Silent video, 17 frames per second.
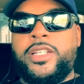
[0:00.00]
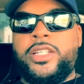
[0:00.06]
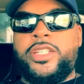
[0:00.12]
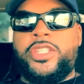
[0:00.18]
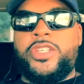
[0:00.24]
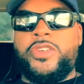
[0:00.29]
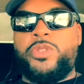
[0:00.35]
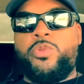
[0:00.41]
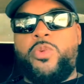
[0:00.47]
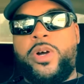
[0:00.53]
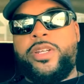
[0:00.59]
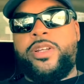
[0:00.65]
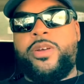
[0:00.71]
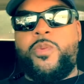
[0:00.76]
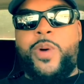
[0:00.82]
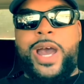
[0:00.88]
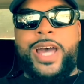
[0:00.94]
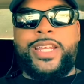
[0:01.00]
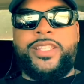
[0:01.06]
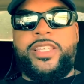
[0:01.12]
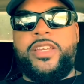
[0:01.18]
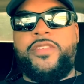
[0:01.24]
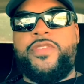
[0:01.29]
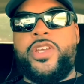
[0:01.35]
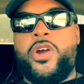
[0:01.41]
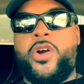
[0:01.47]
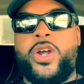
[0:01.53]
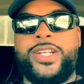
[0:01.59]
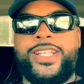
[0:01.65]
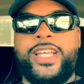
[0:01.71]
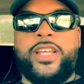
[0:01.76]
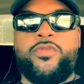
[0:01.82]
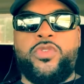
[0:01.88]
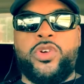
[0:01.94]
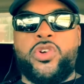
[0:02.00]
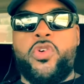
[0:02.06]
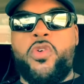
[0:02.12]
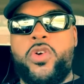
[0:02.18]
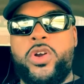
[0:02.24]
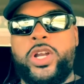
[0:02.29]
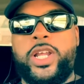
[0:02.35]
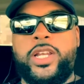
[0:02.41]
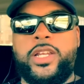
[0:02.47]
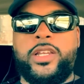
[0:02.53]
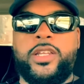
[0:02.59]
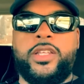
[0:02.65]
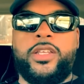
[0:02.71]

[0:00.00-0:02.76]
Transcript: she was wondering why the DVR didn't record it.